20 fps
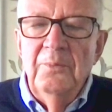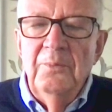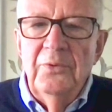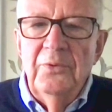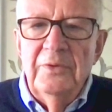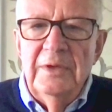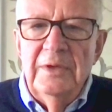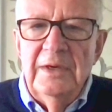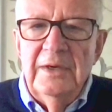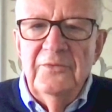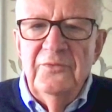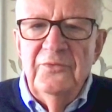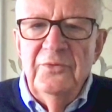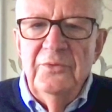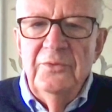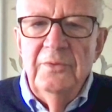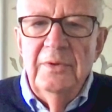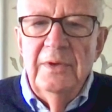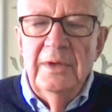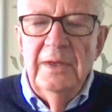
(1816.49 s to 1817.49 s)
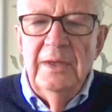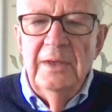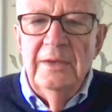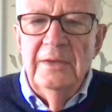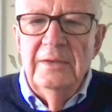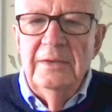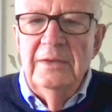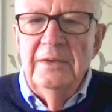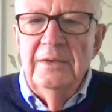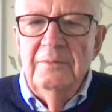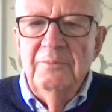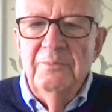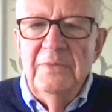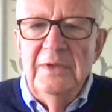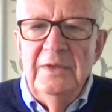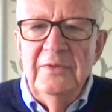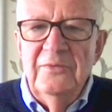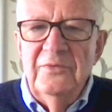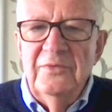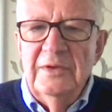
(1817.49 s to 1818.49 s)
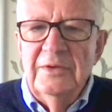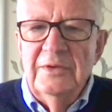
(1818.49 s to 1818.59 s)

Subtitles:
protects you and means